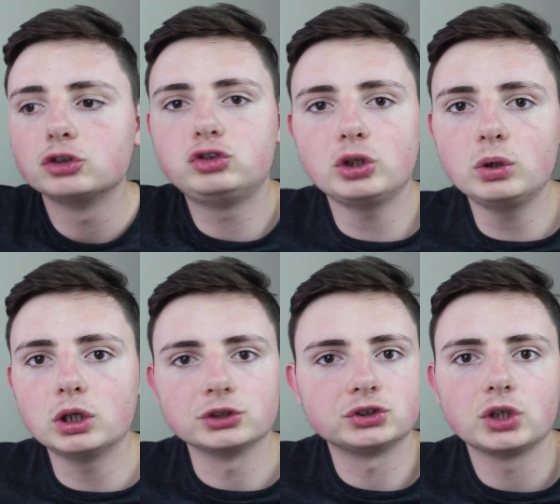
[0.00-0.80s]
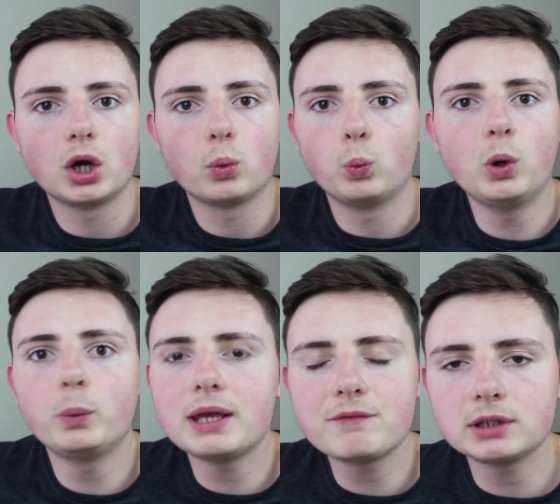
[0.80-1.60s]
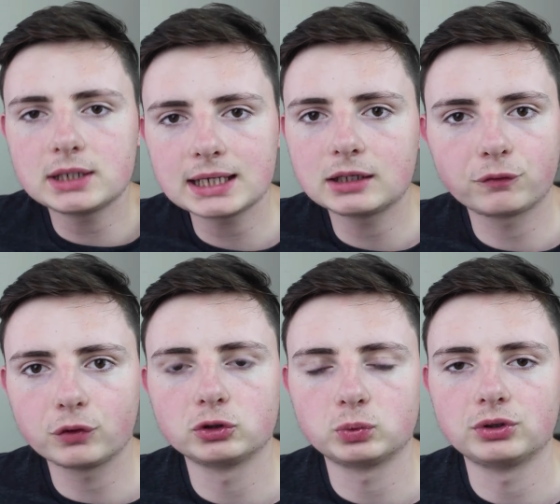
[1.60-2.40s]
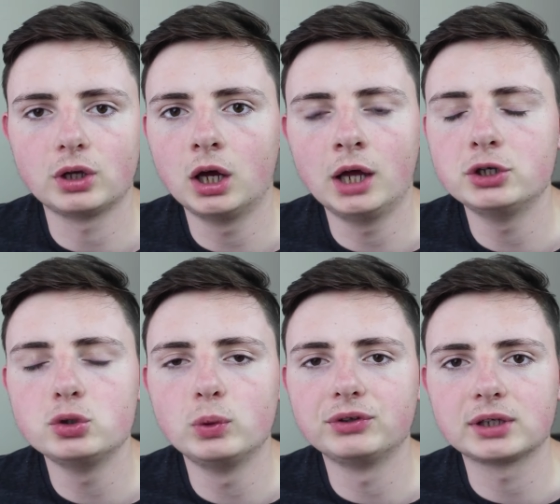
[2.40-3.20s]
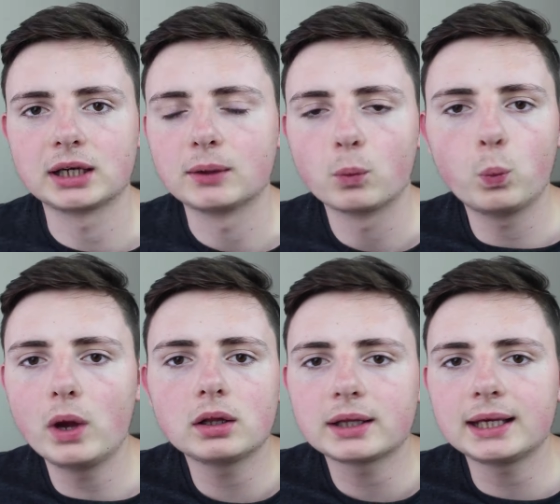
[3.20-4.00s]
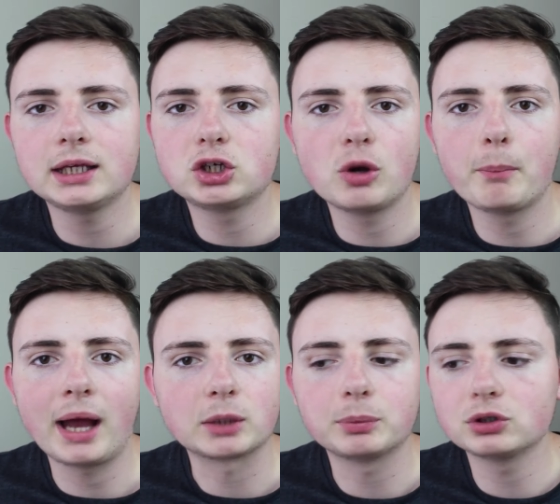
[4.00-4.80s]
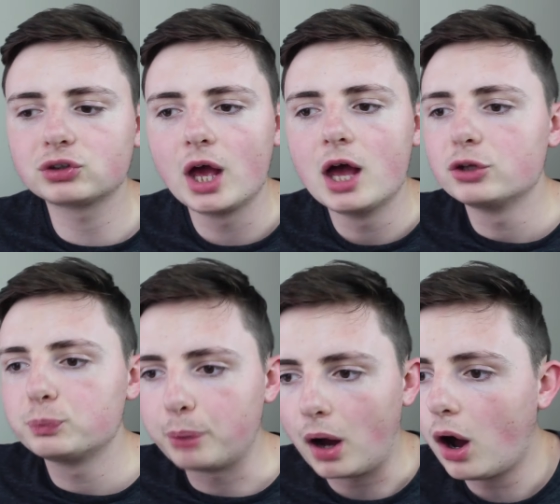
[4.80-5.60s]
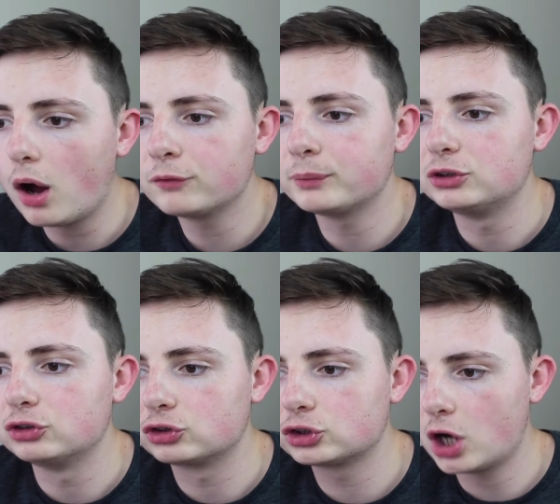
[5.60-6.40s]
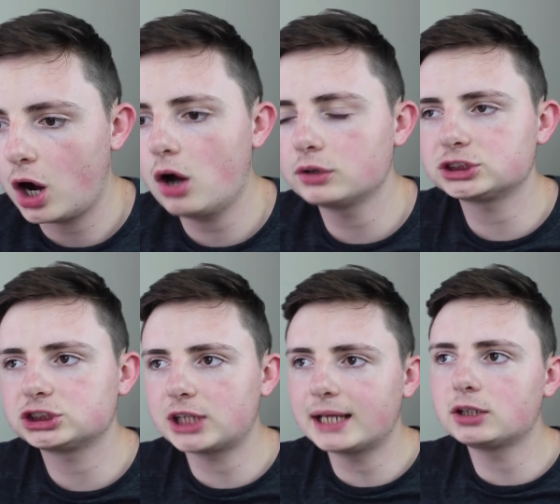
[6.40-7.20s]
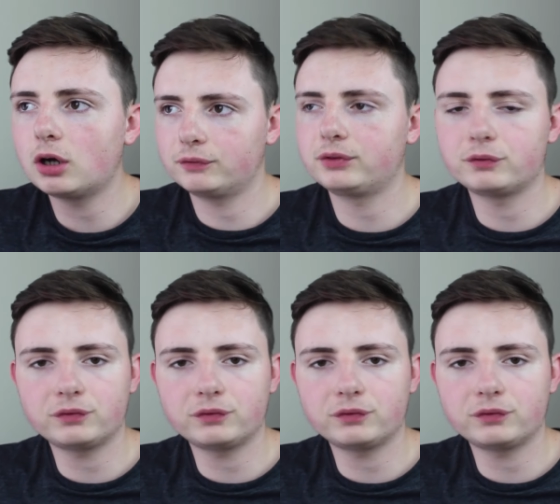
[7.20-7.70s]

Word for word: Julius Will we even need a first a new Wizard Will he come back? Because part of me just can't shake off the